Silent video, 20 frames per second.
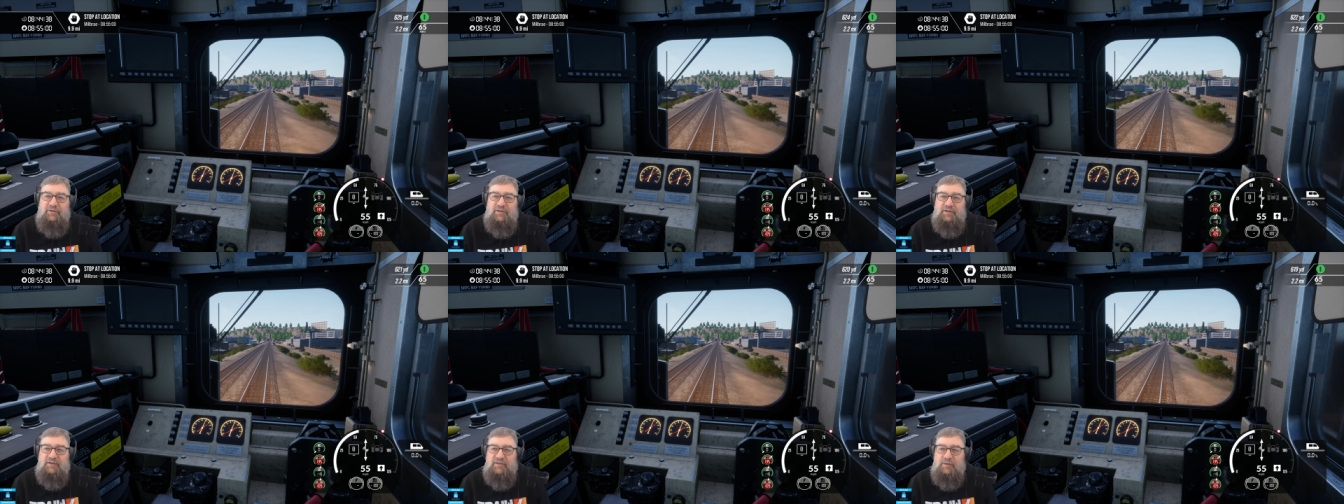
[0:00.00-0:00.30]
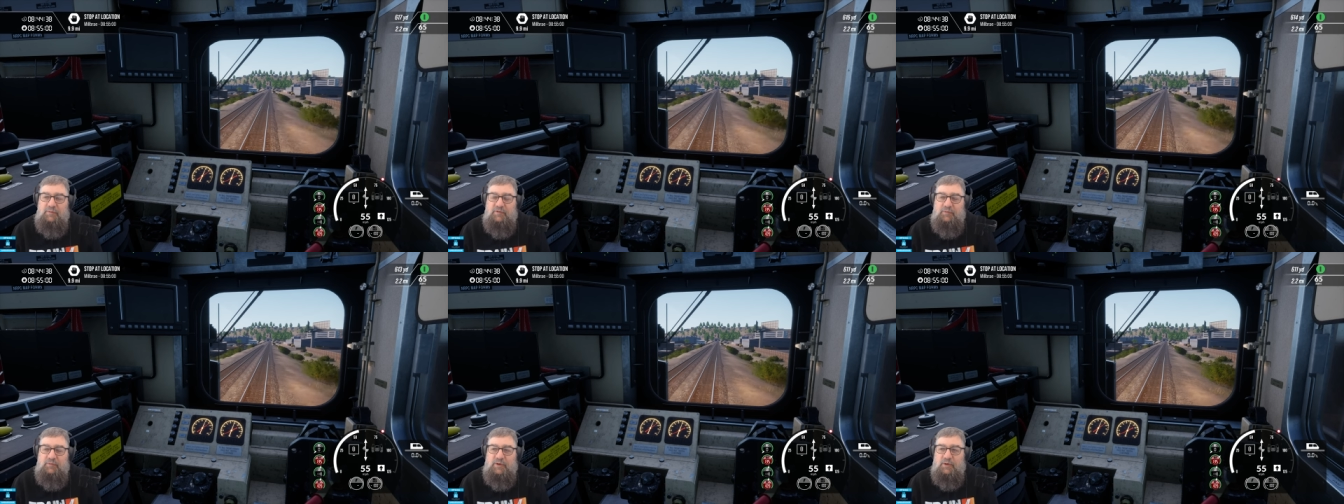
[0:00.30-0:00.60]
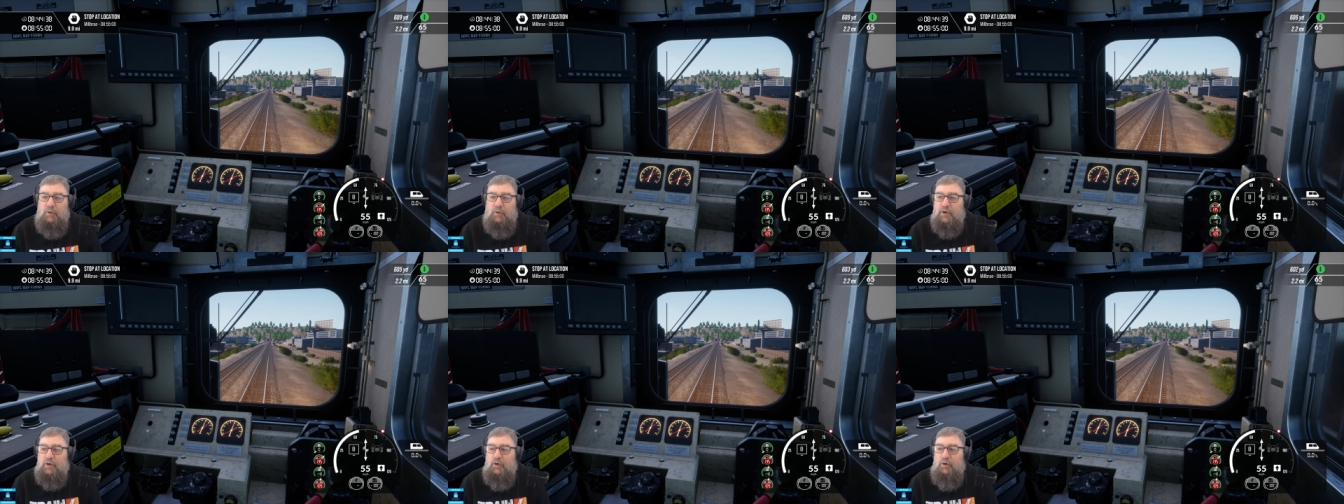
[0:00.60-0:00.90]
That seems to be
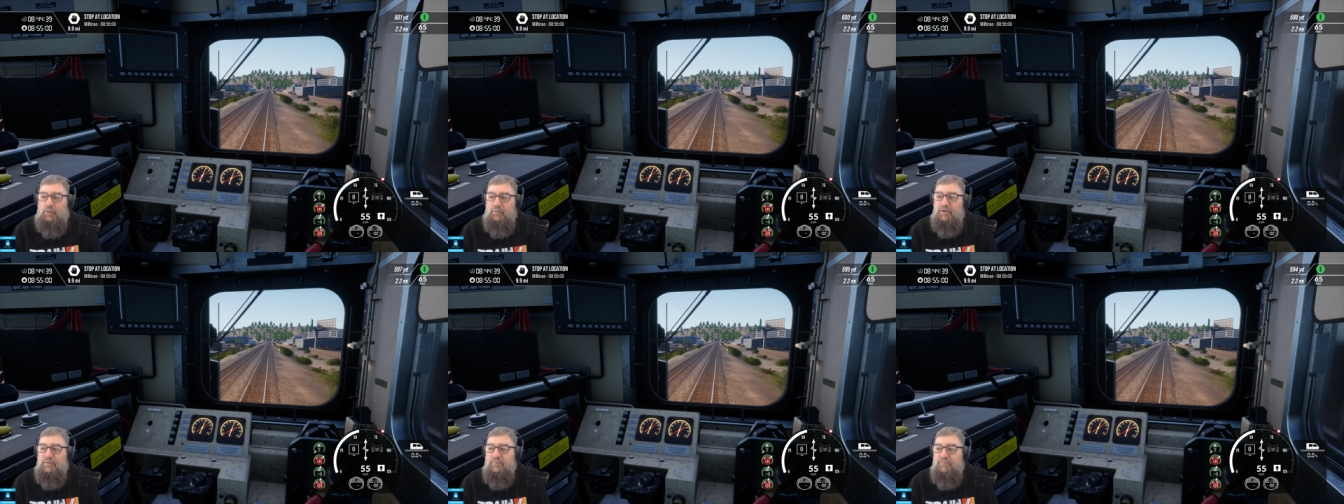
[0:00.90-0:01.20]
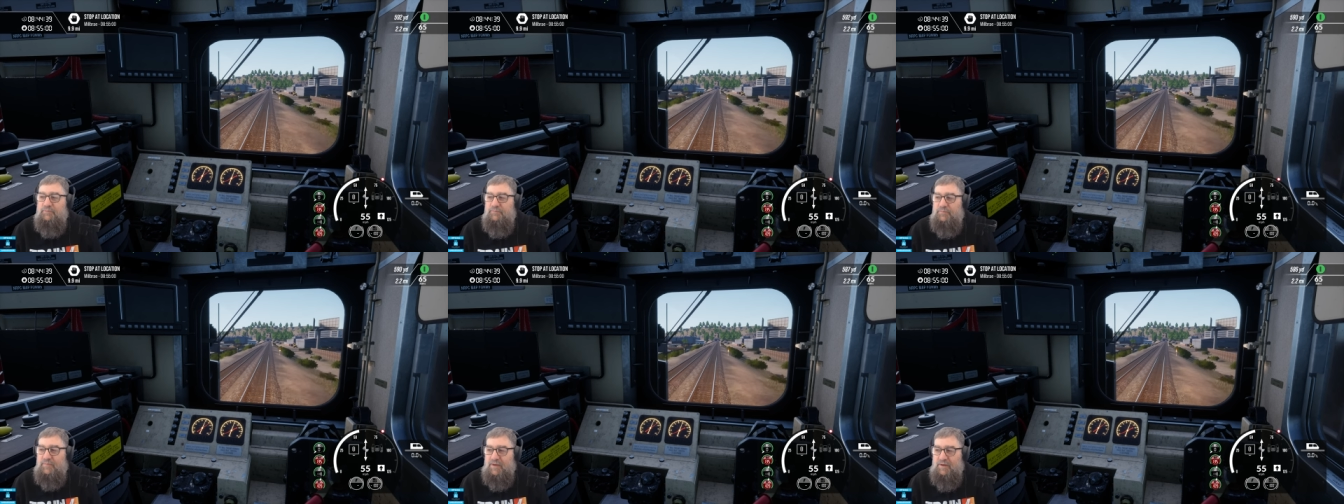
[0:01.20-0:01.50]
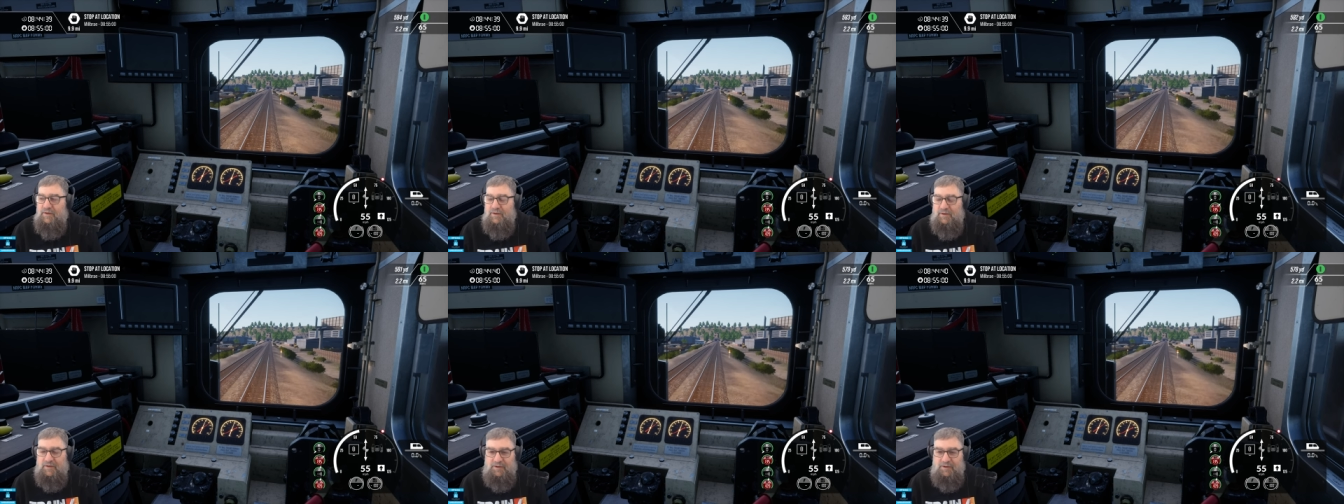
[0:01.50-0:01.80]
quite common.
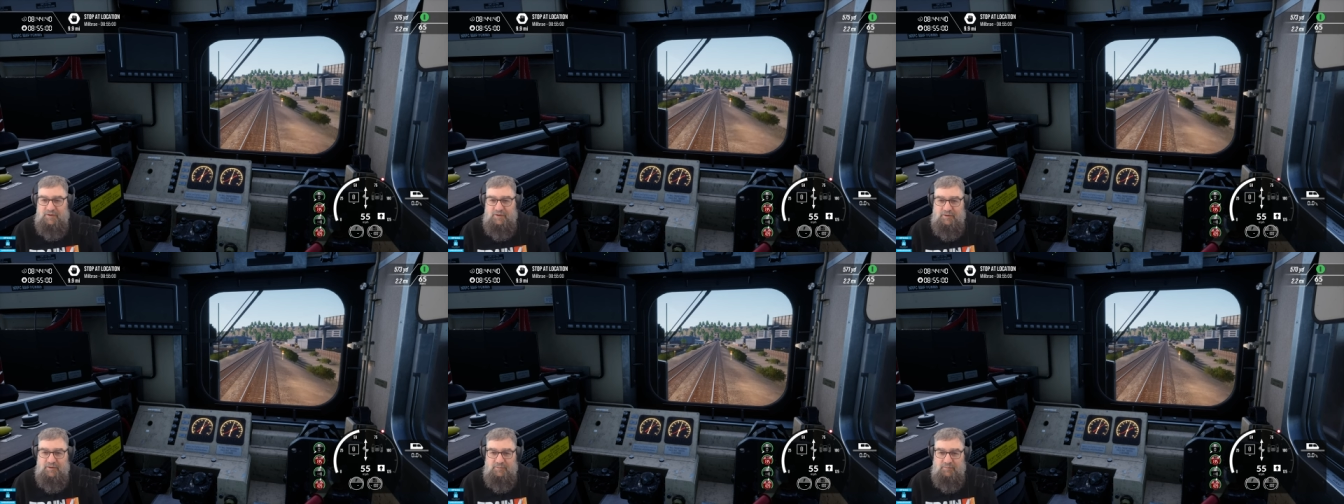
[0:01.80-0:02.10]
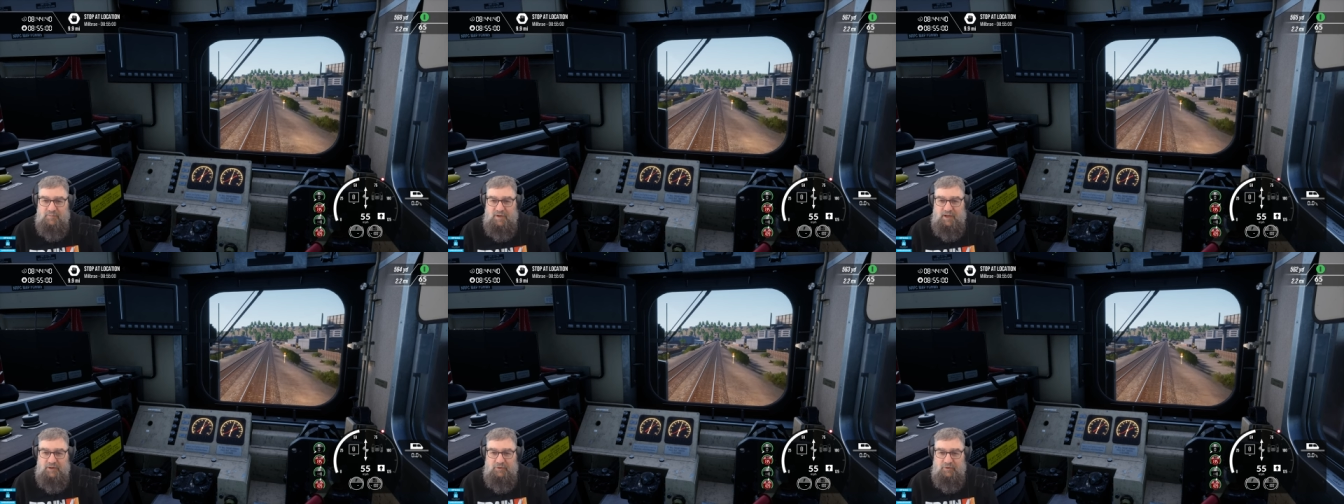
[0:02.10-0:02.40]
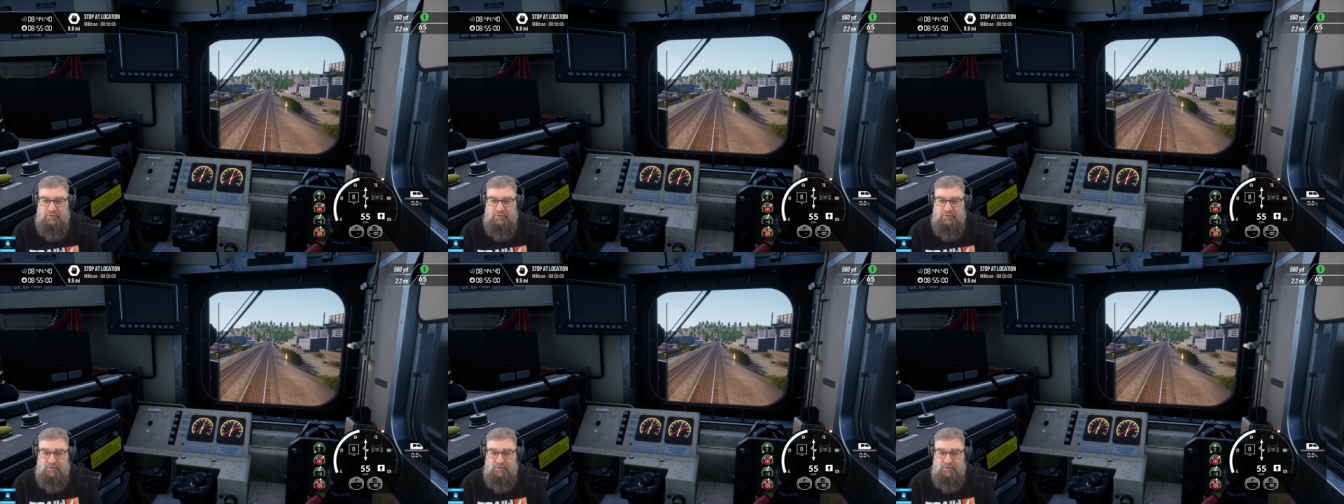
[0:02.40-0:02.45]
And yes.